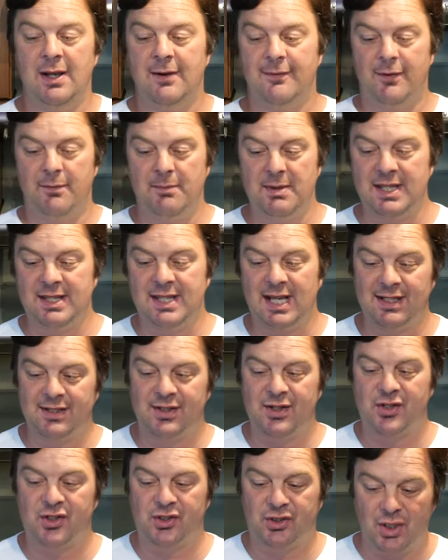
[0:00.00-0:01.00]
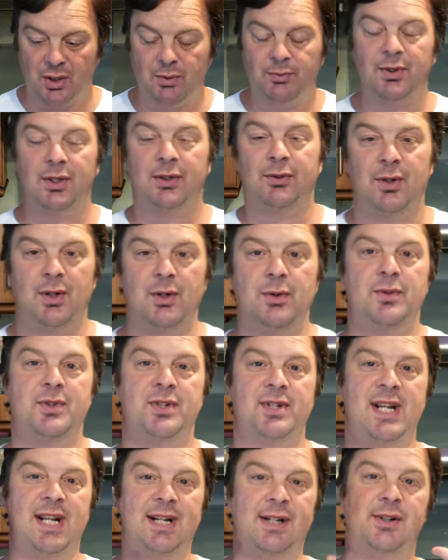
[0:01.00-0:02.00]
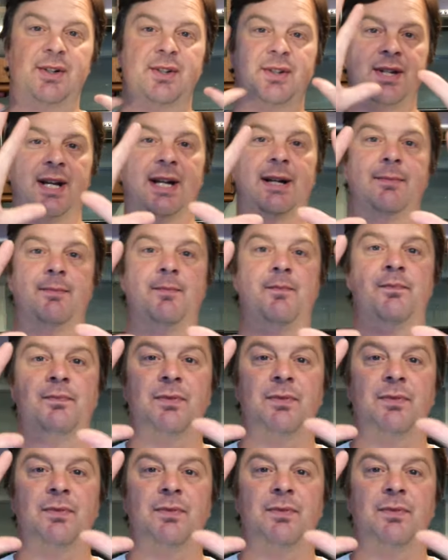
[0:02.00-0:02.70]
For me, that is a Stone the Crows 10 out of 10.